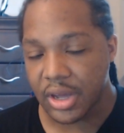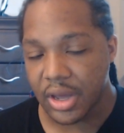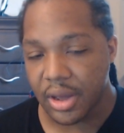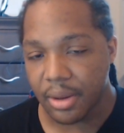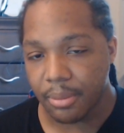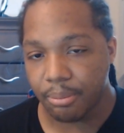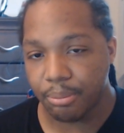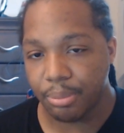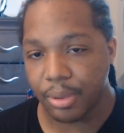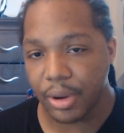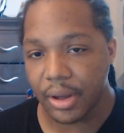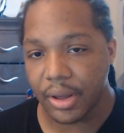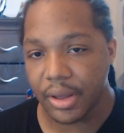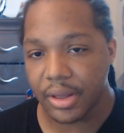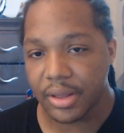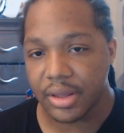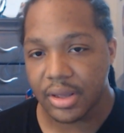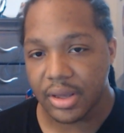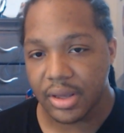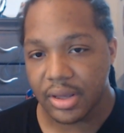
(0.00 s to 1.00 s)
but
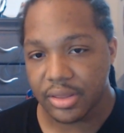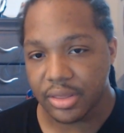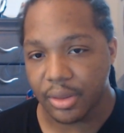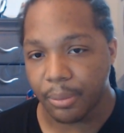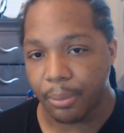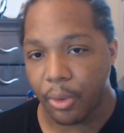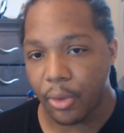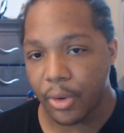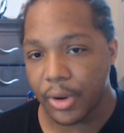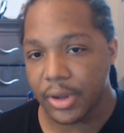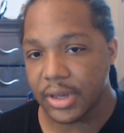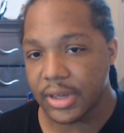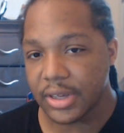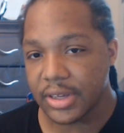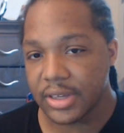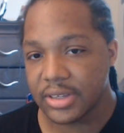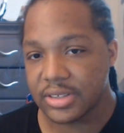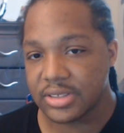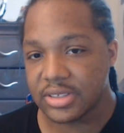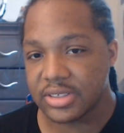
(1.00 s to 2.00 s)
the point is
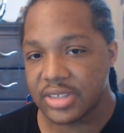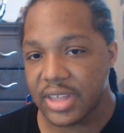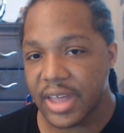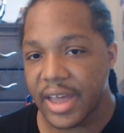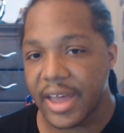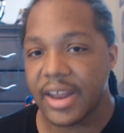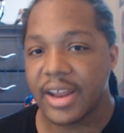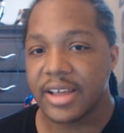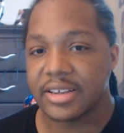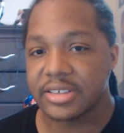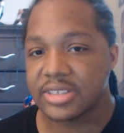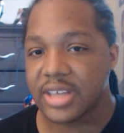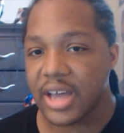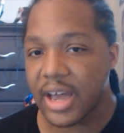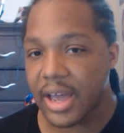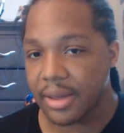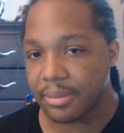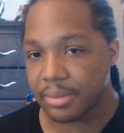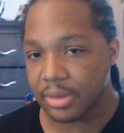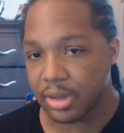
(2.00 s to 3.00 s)
is that as time
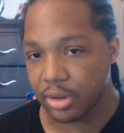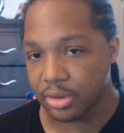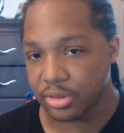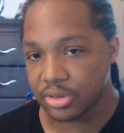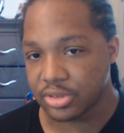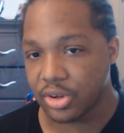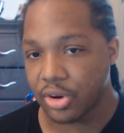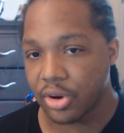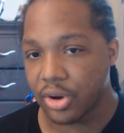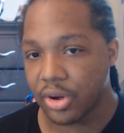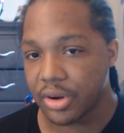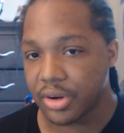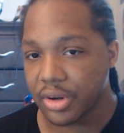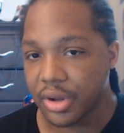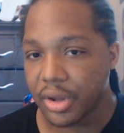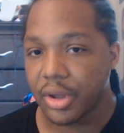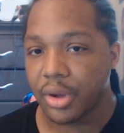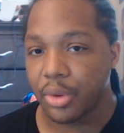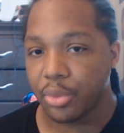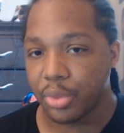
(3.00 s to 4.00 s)
goes on,
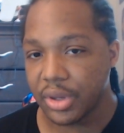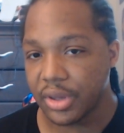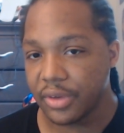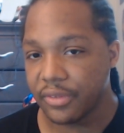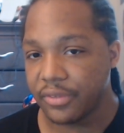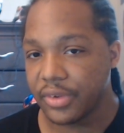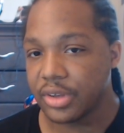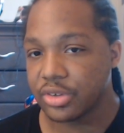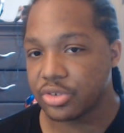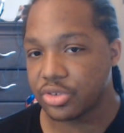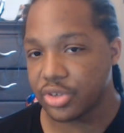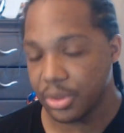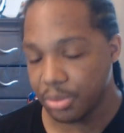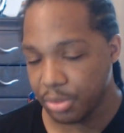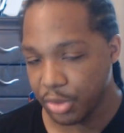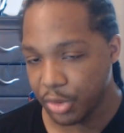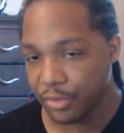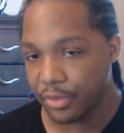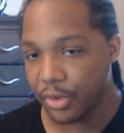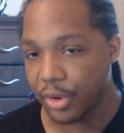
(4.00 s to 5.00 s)
we eventually move
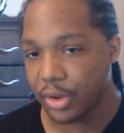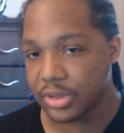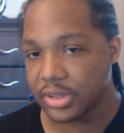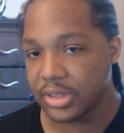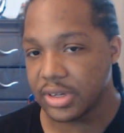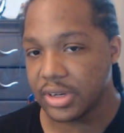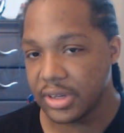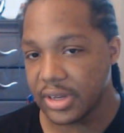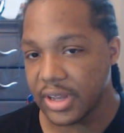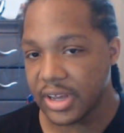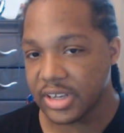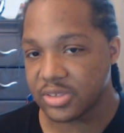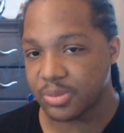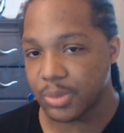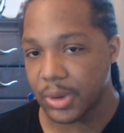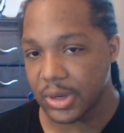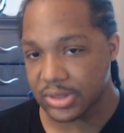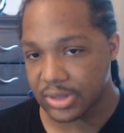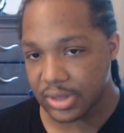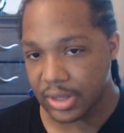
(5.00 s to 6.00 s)
on to the next best
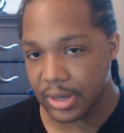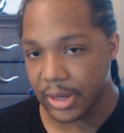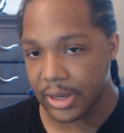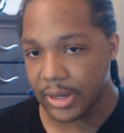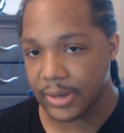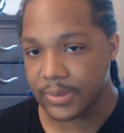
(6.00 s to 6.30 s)
thing.